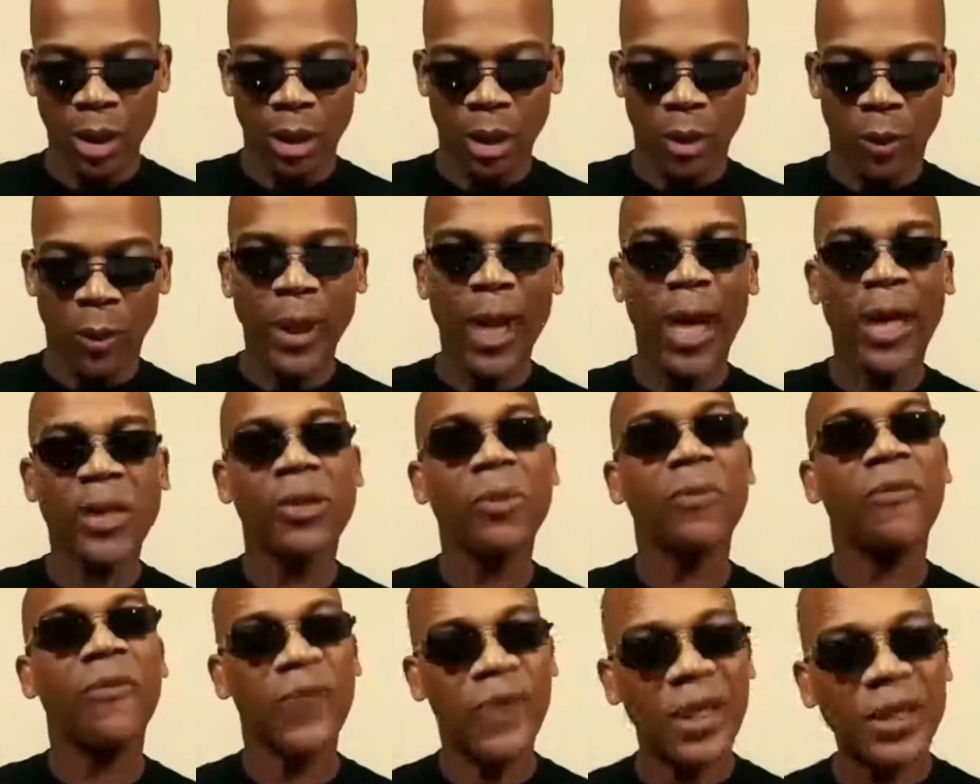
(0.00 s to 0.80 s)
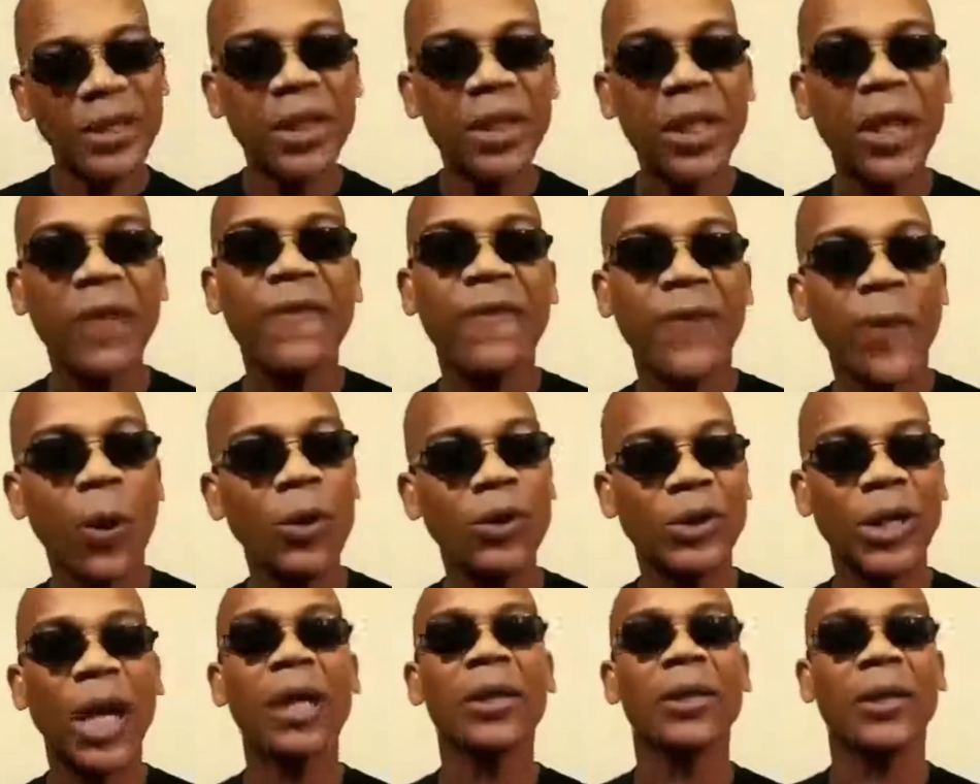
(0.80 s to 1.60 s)
We had some visiting
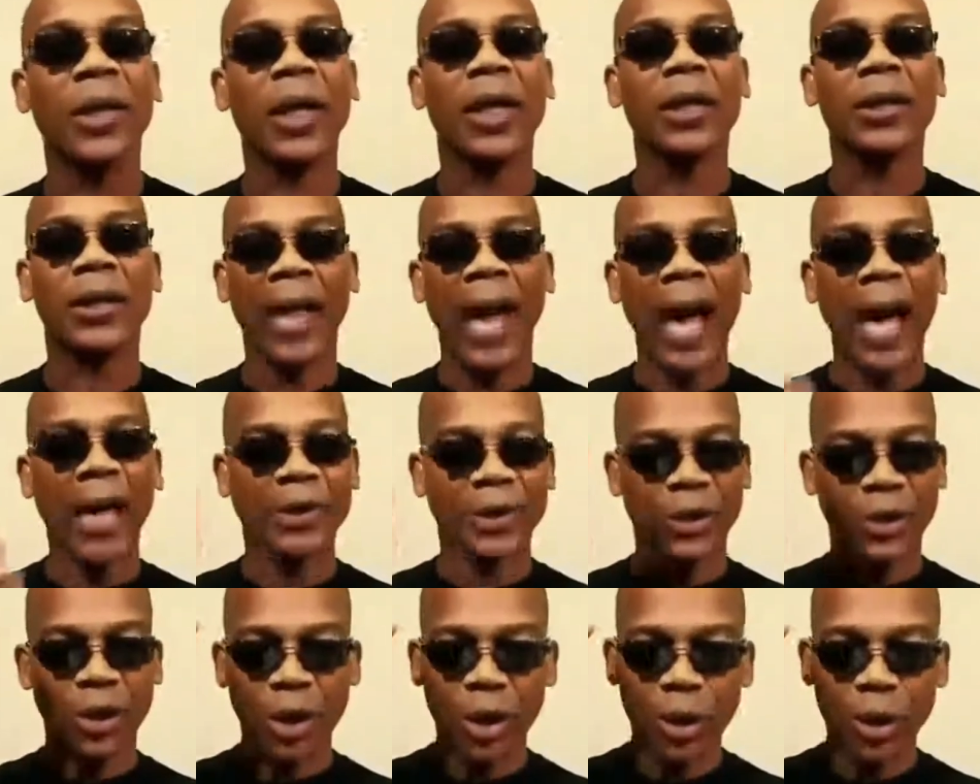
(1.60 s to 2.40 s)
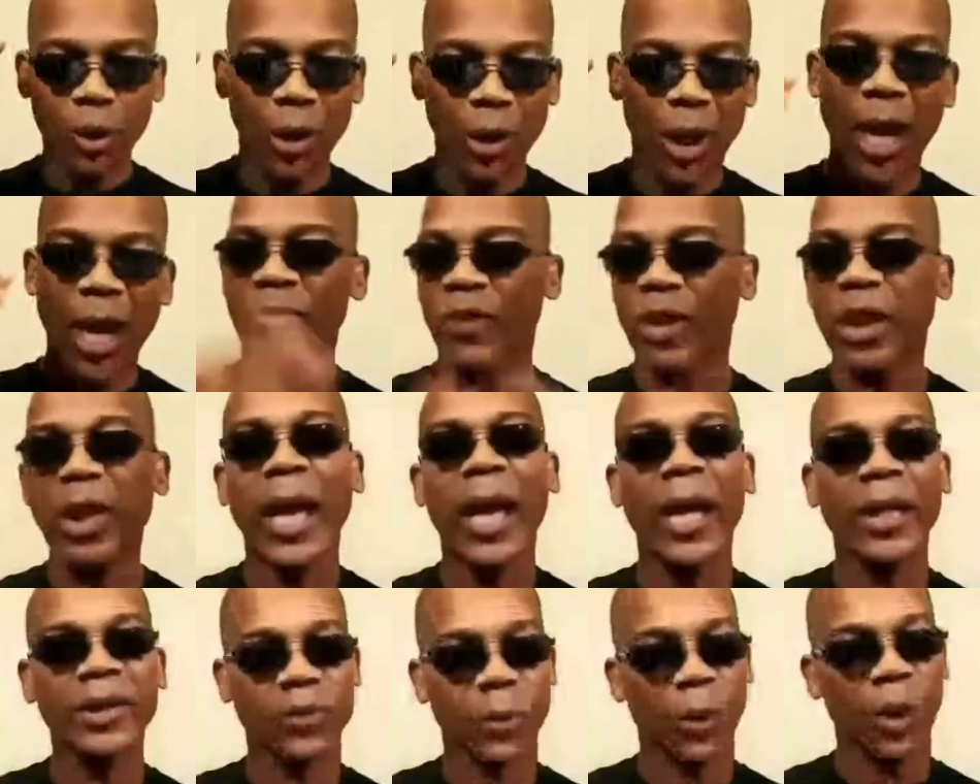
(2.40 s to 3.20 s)
folks out there that I salute every
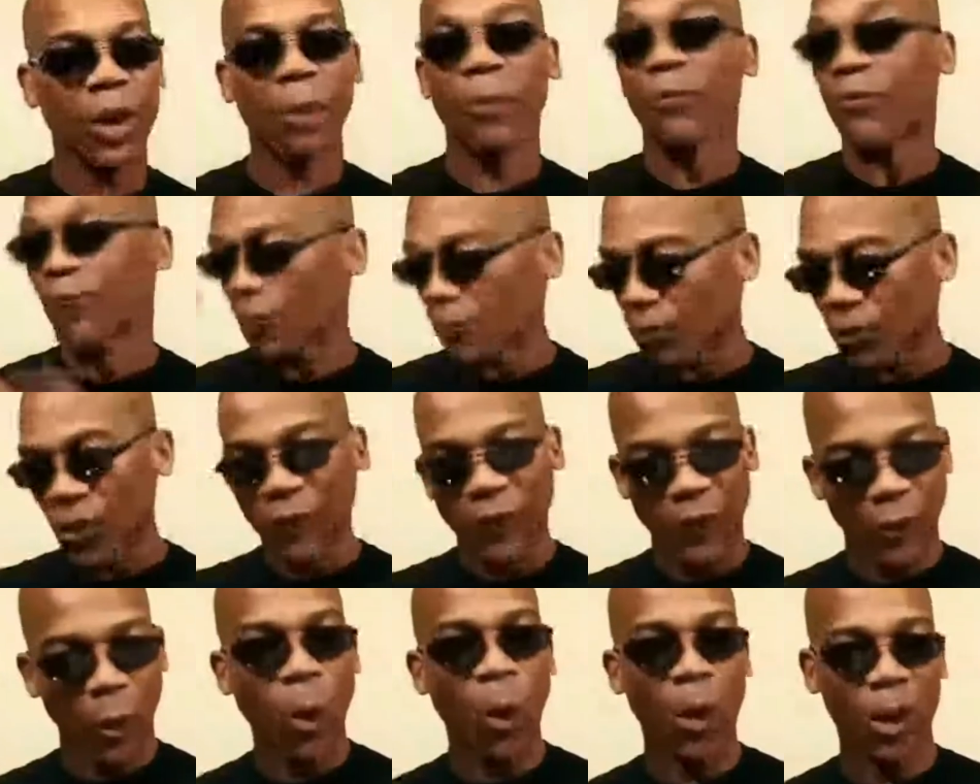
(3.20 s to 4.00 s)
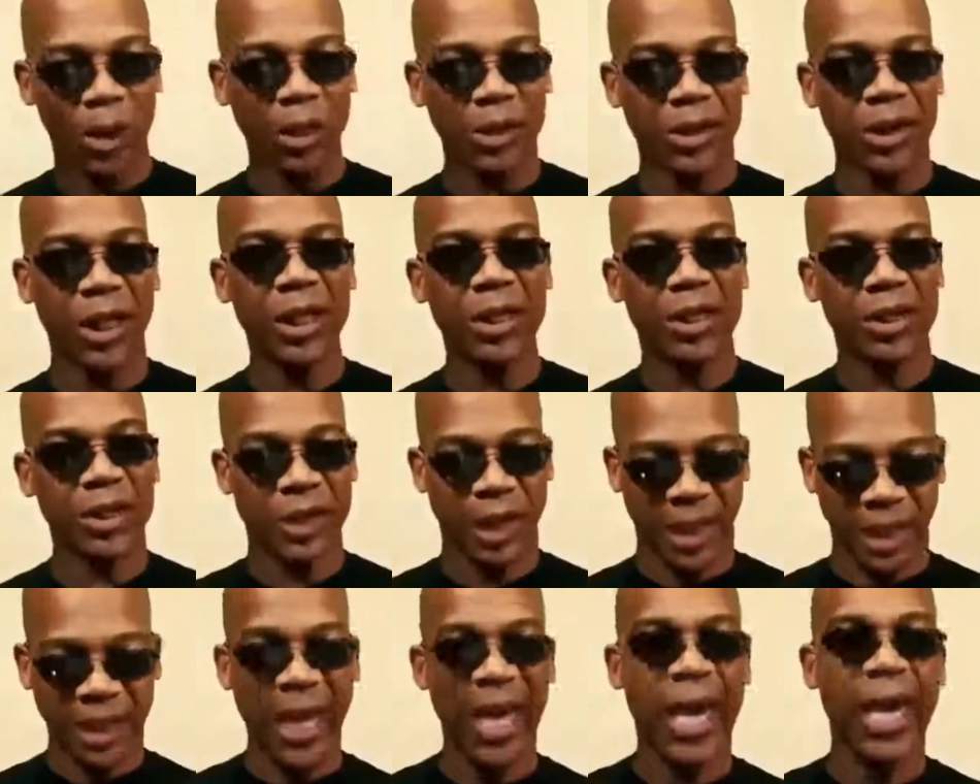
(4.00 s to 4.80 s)
last one of them from different
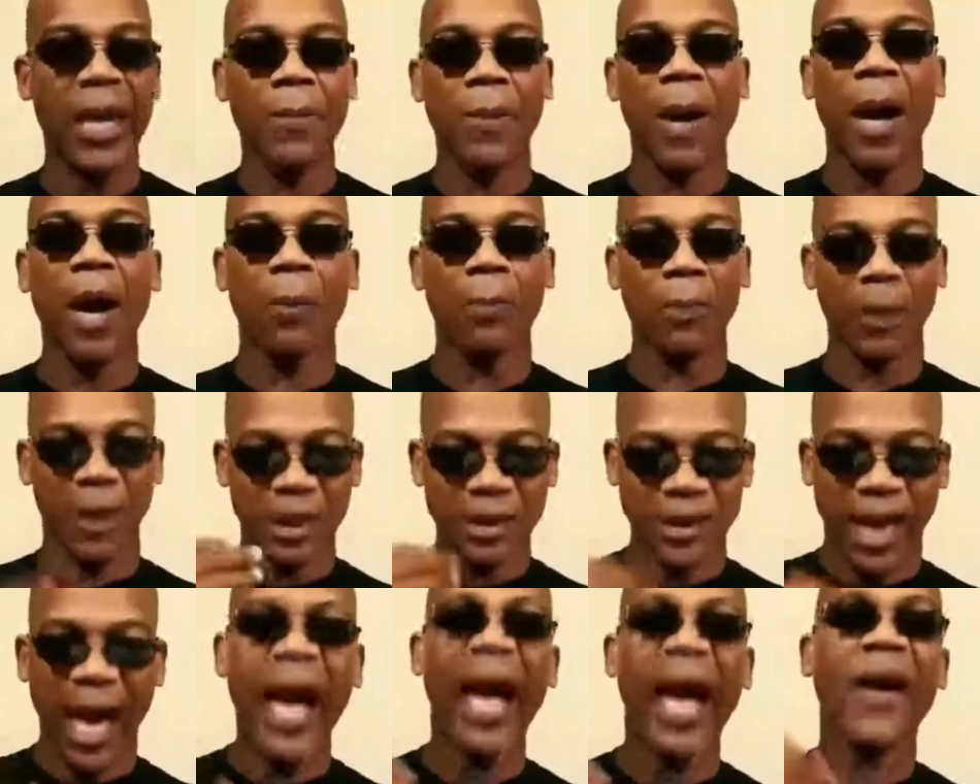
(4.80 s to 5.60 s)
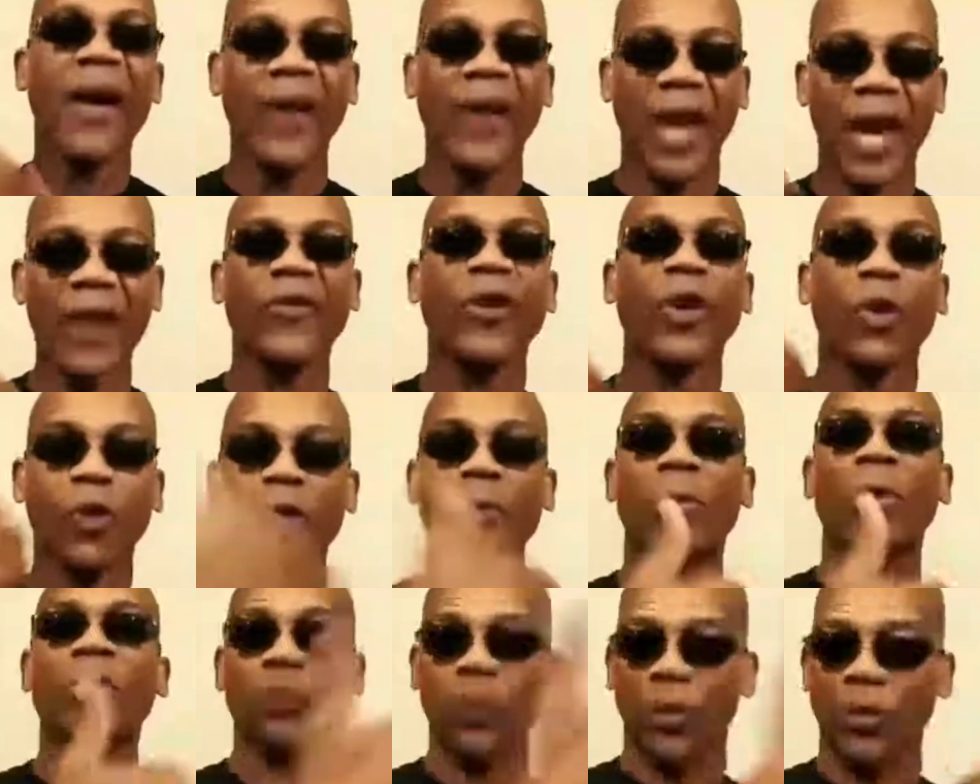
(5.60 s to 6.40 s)
organizations that came out because I have
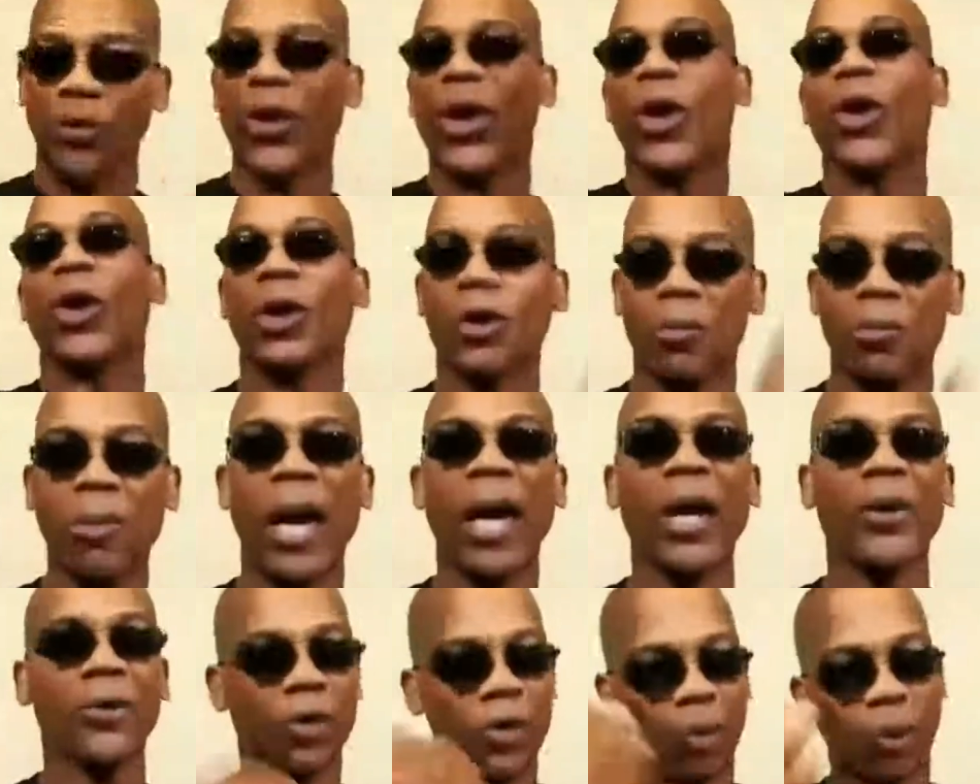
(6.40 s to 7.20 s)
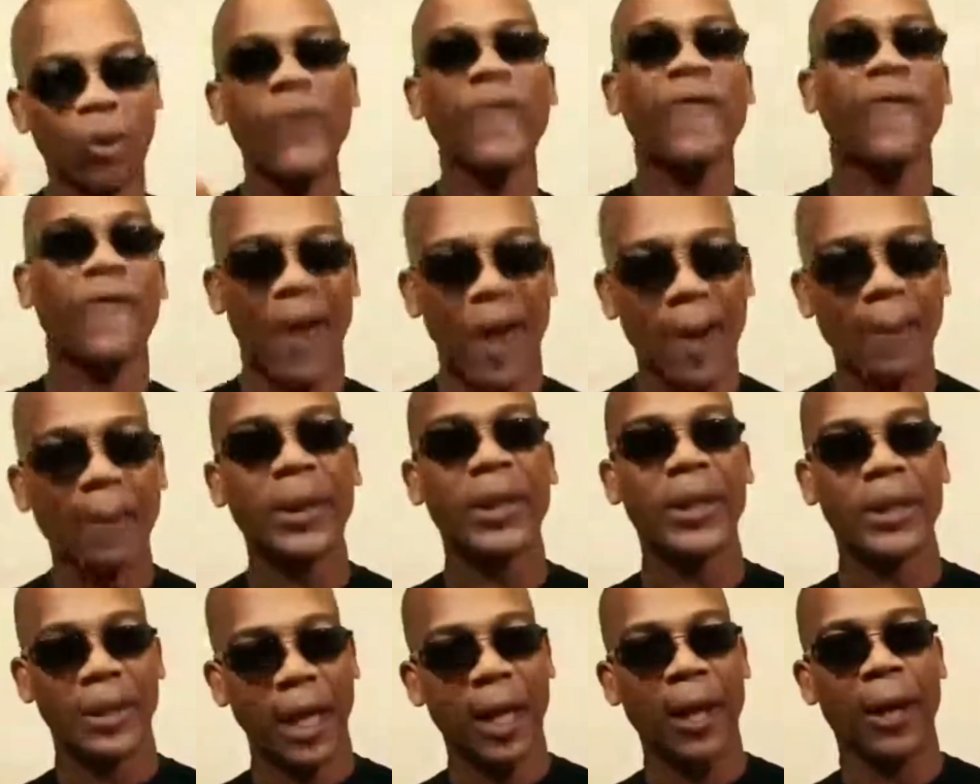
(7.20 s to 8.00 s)
agreements with their commanders. We
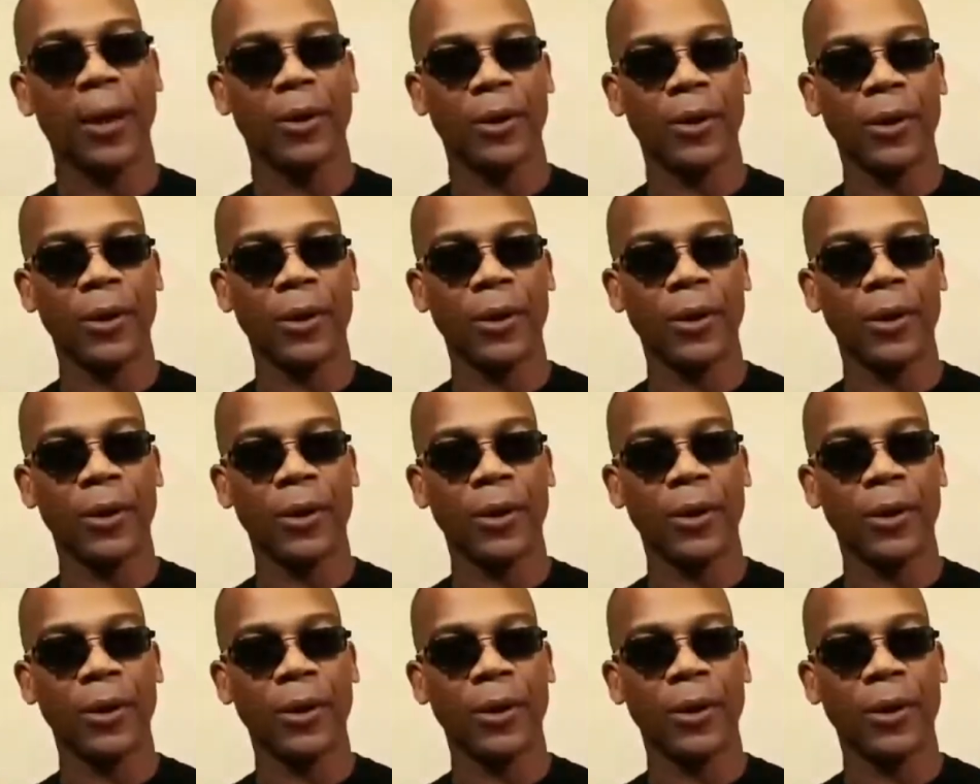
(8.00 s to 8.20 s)
family now.